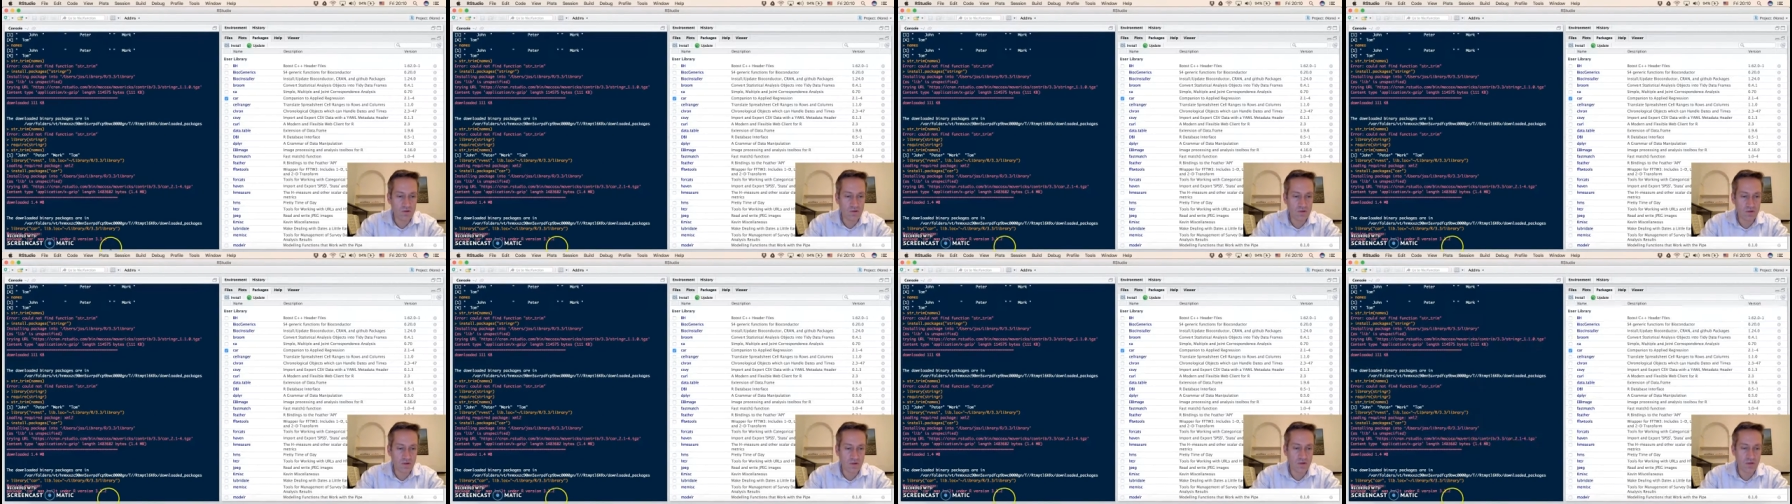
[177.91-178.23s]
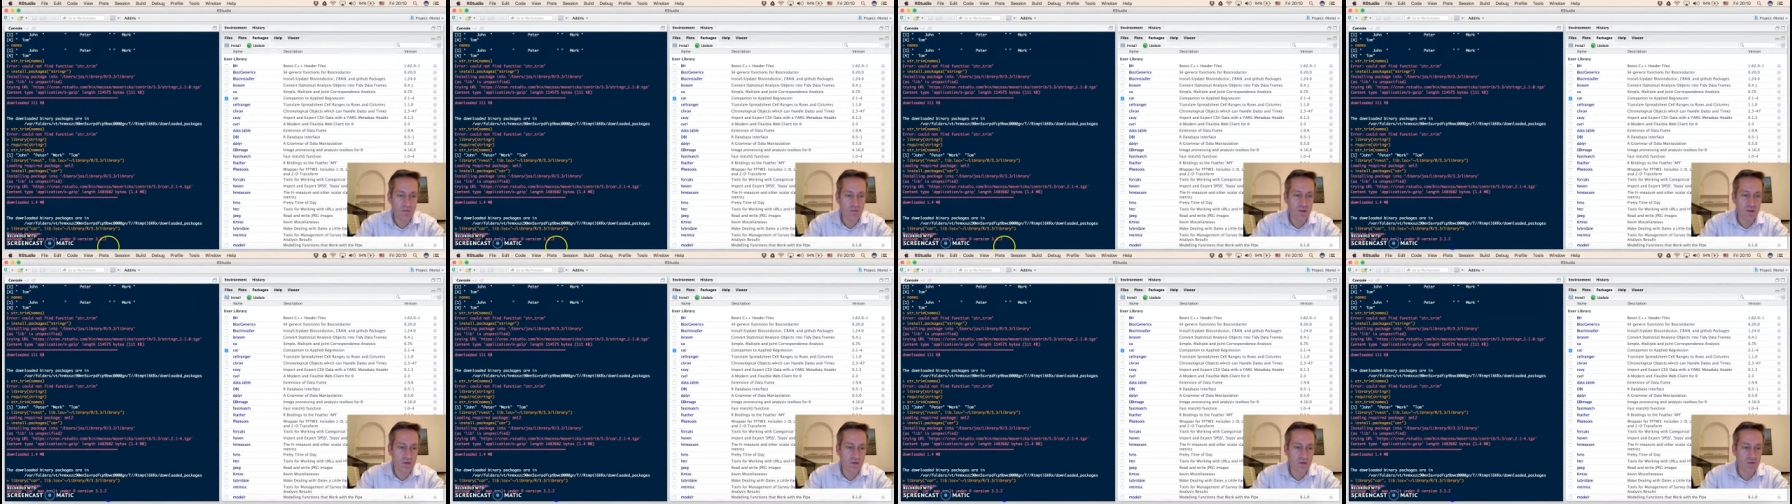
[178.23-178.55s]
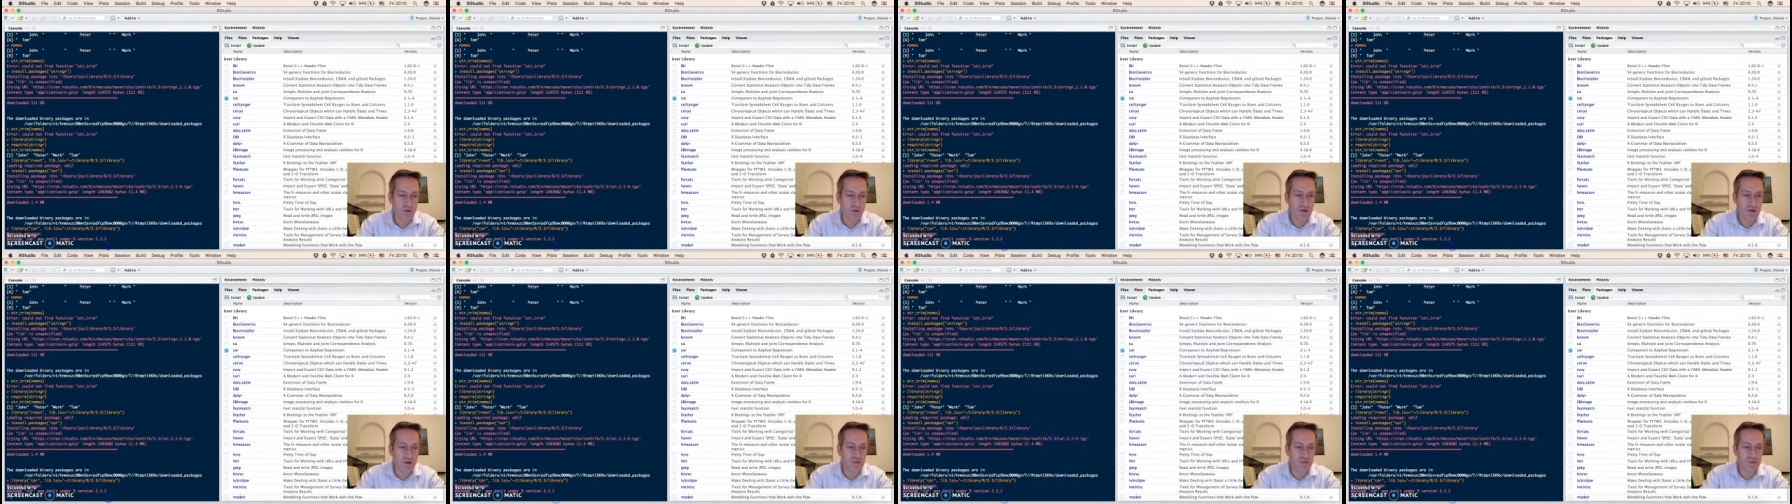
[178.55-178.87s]
Sometimes
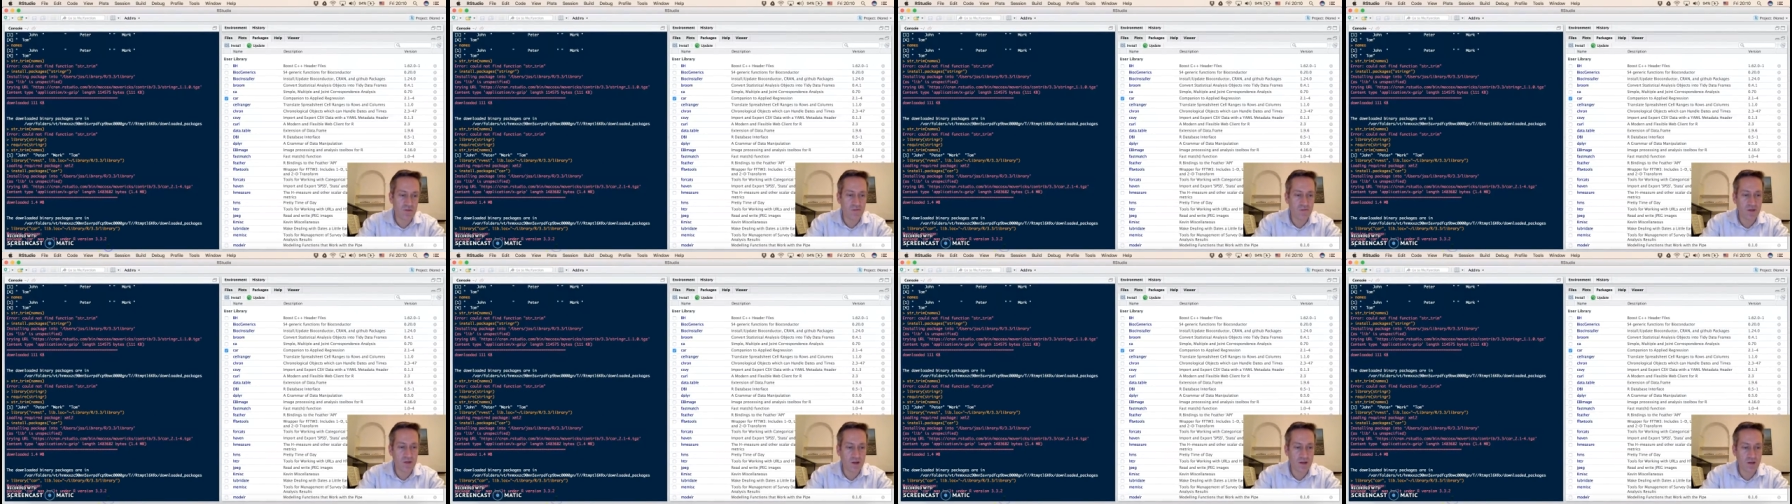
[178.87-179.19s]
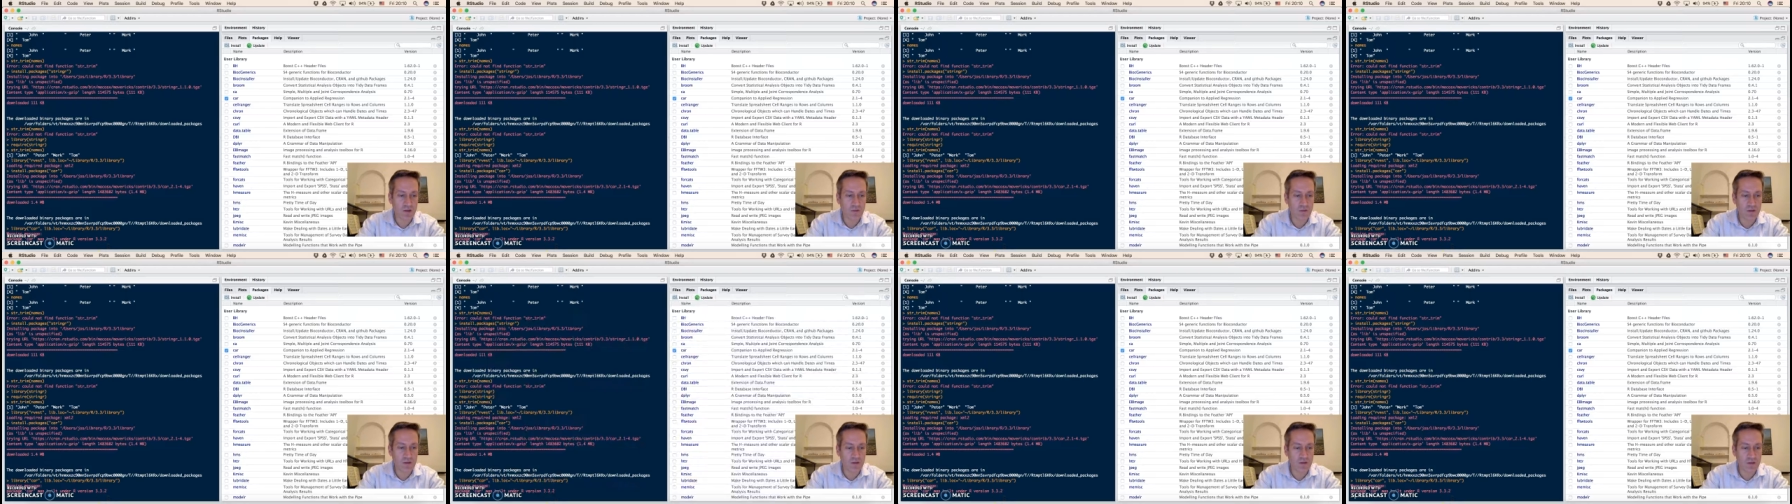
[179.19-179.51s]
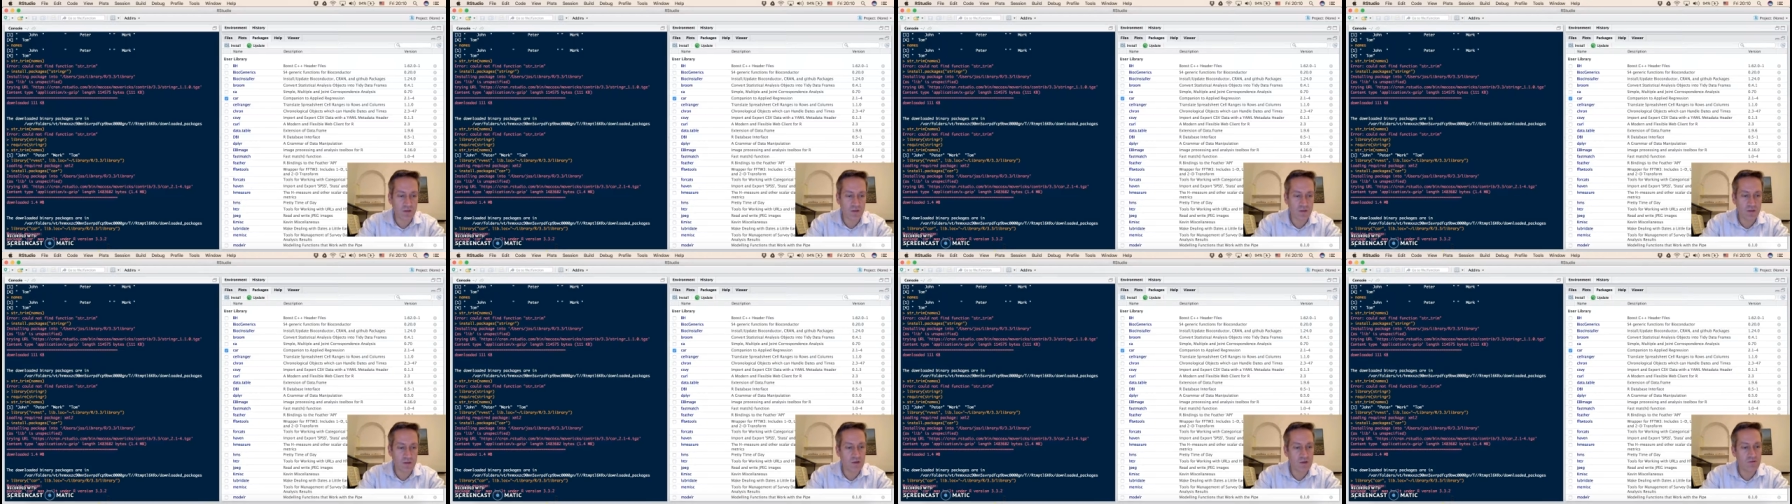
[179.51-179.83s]
you have to be
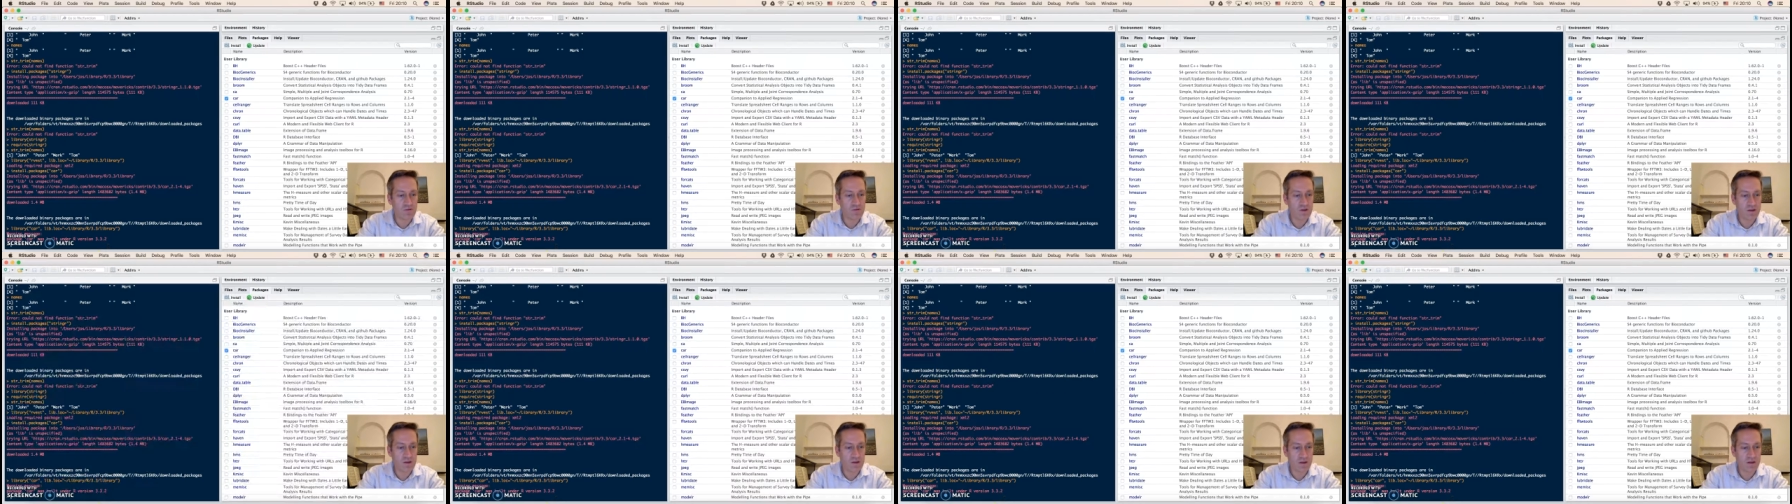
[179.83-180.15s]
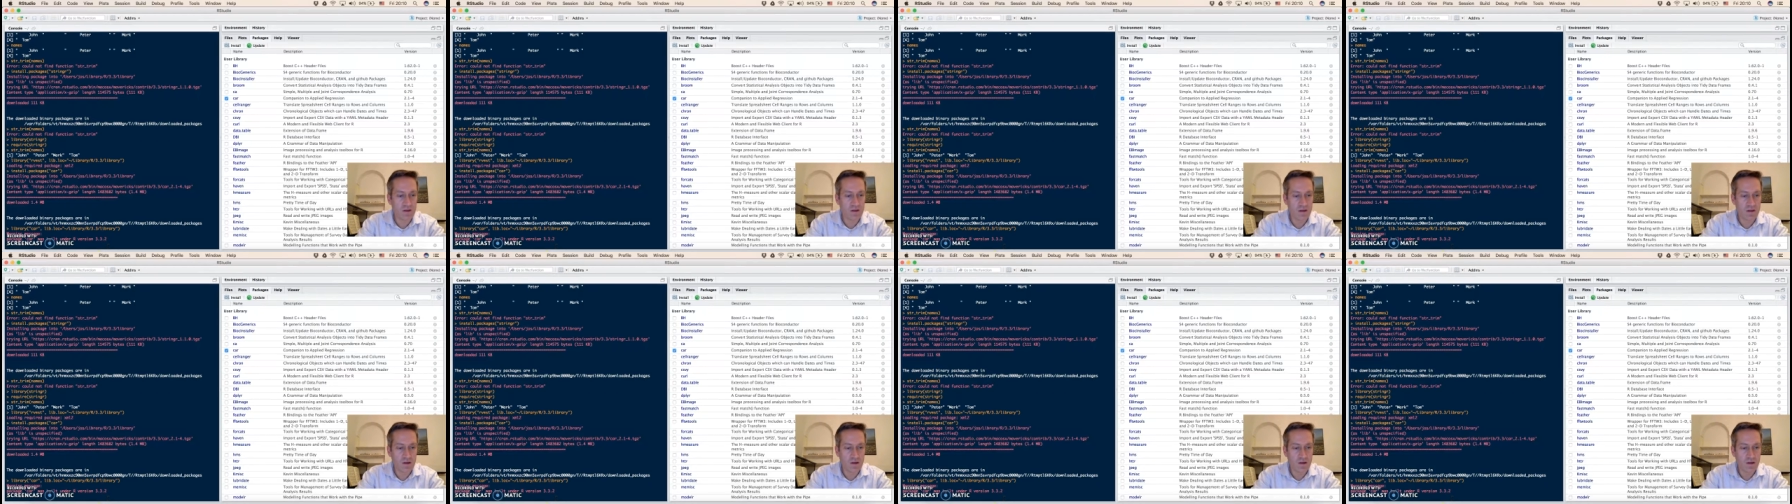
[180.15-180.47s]
explicit about this.